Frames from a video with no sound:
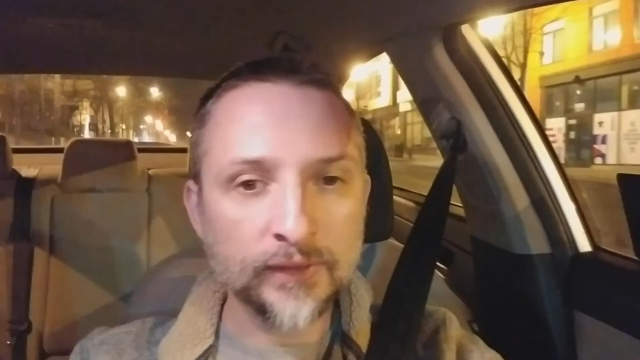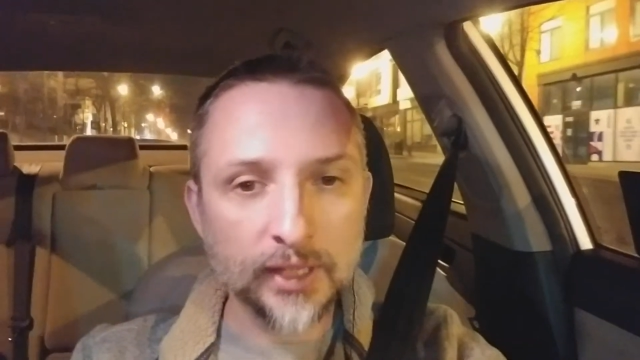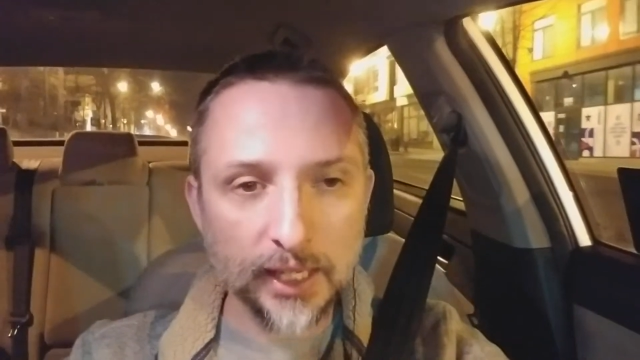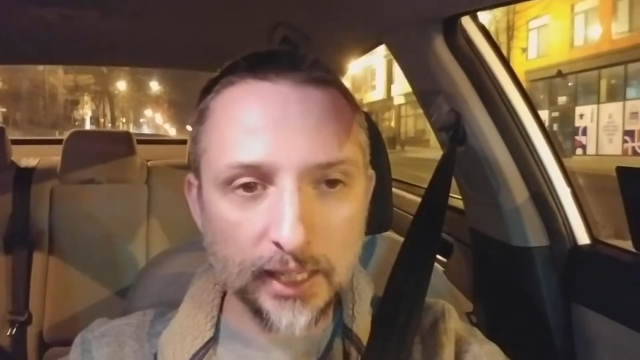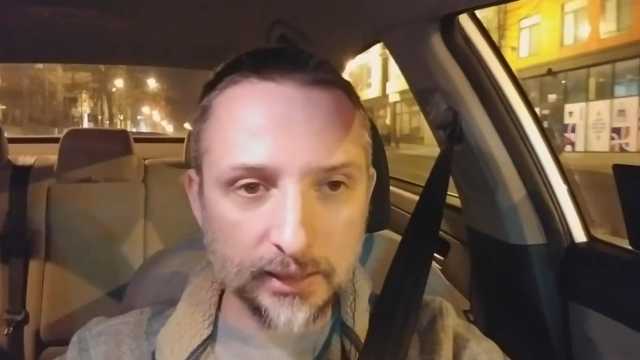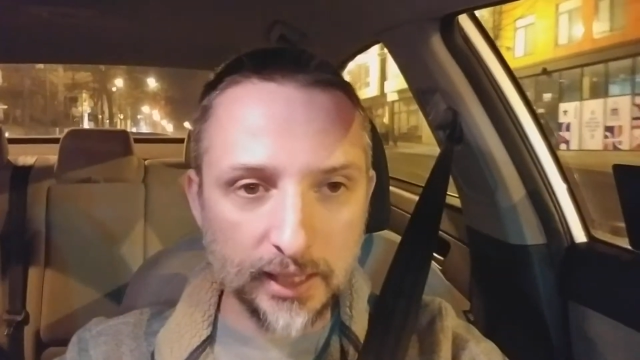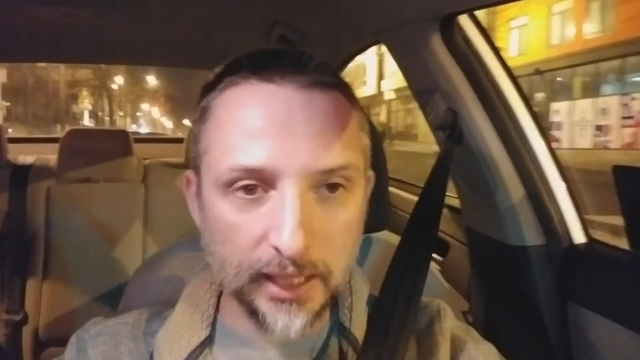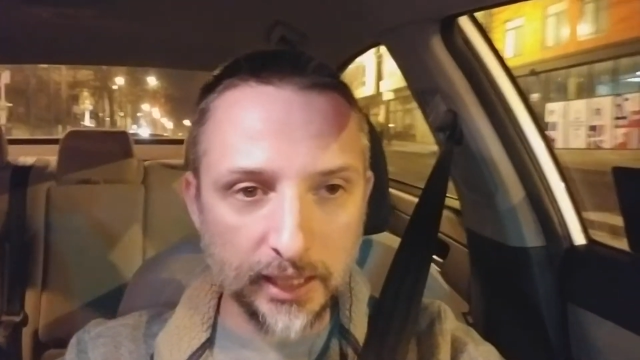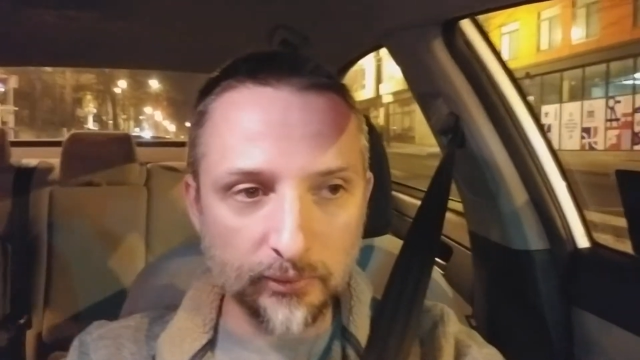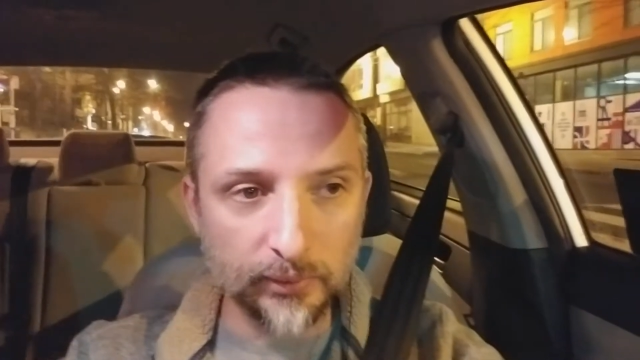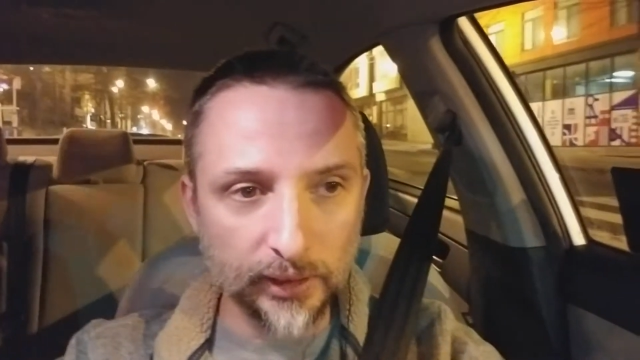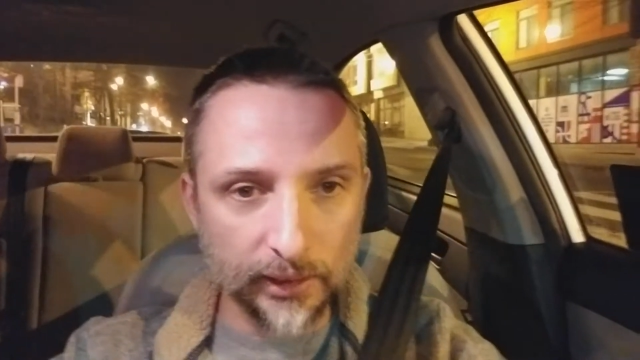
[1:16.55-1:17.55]
it
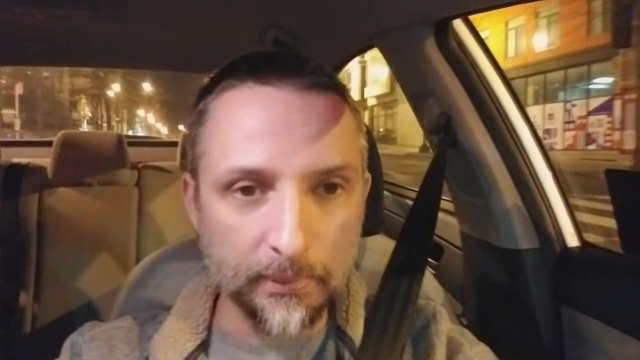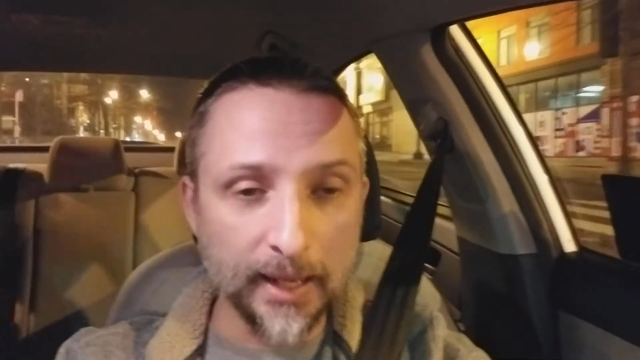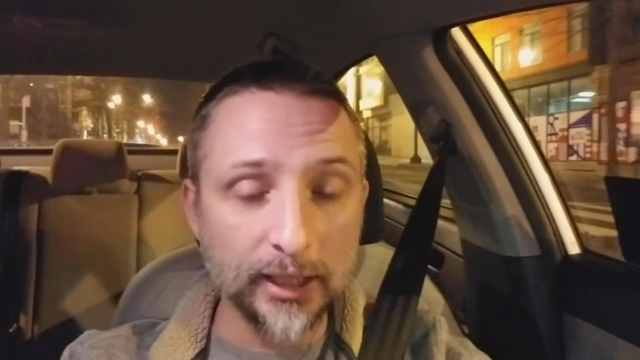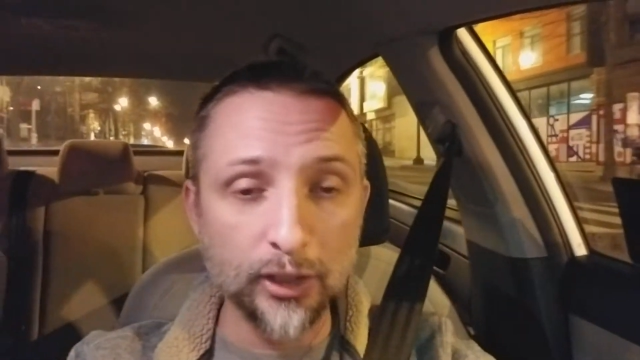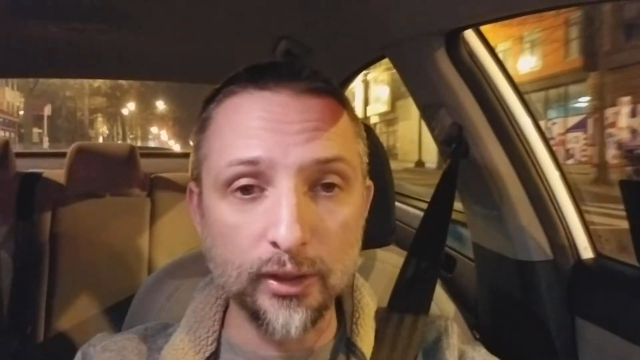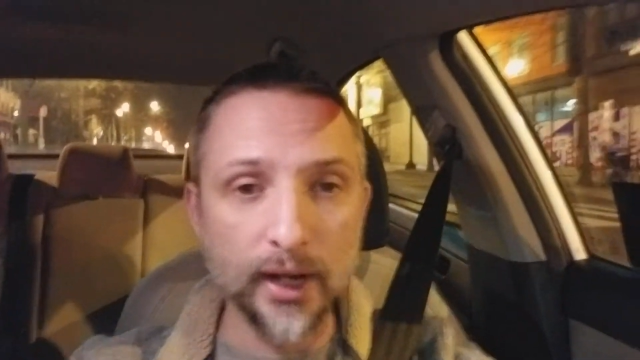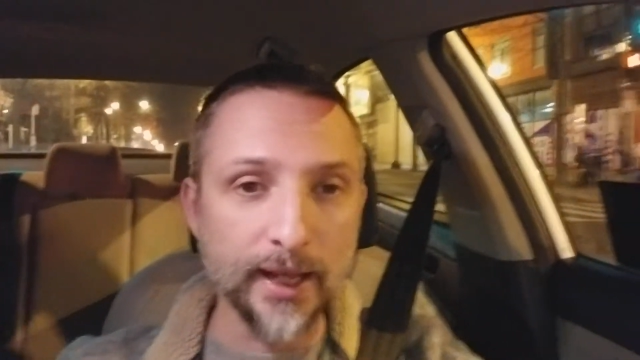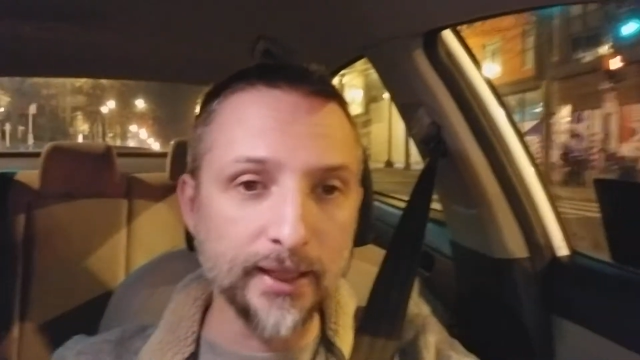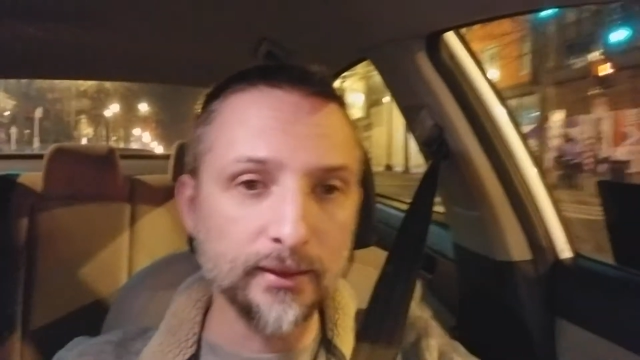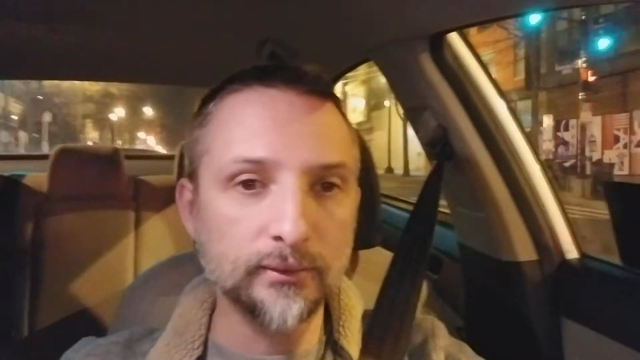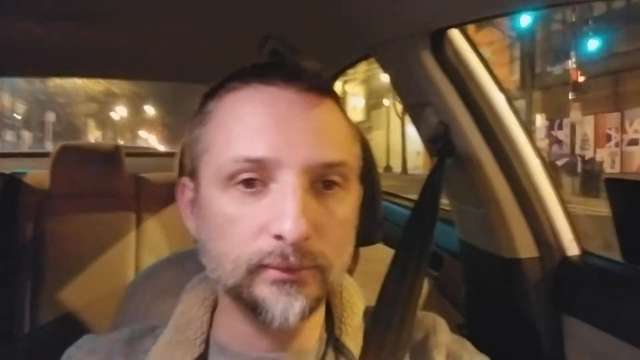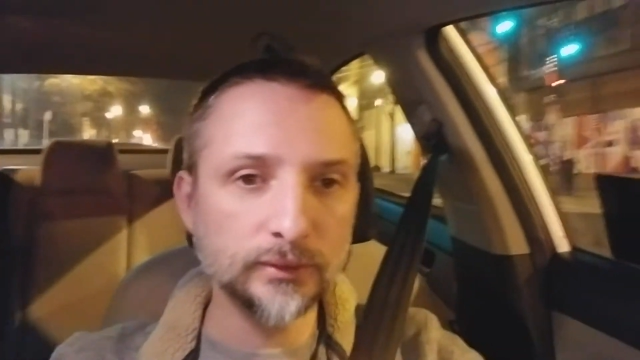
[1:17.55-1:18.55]
can really make your night.
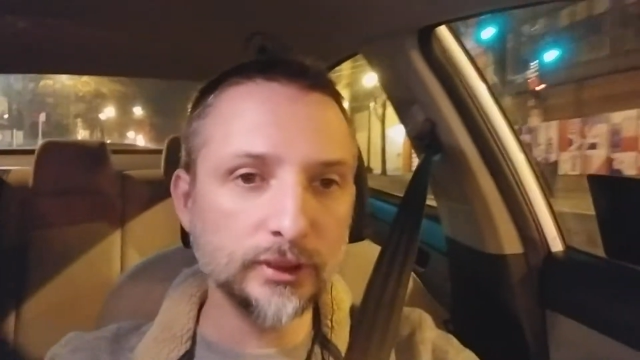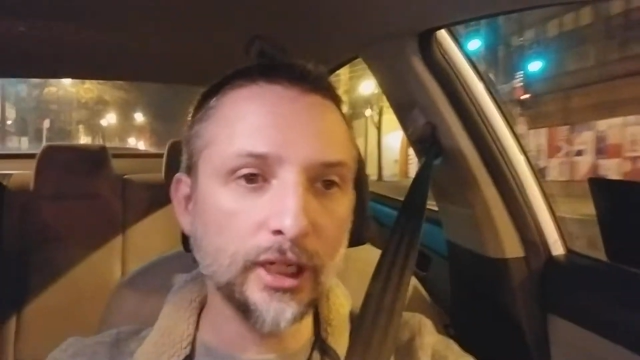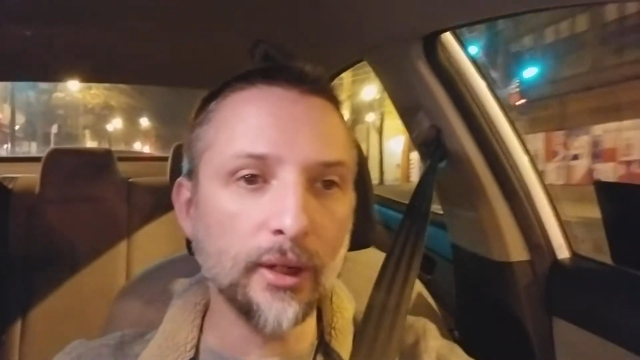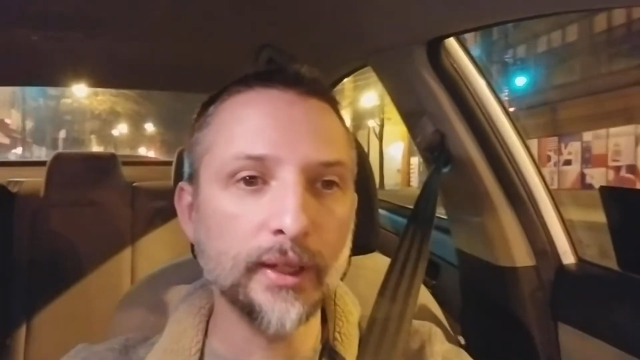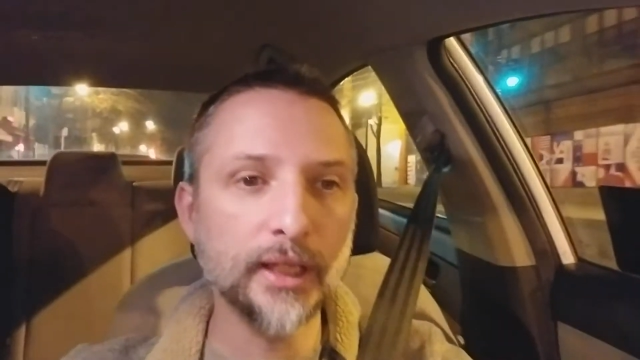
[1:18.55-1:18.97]
It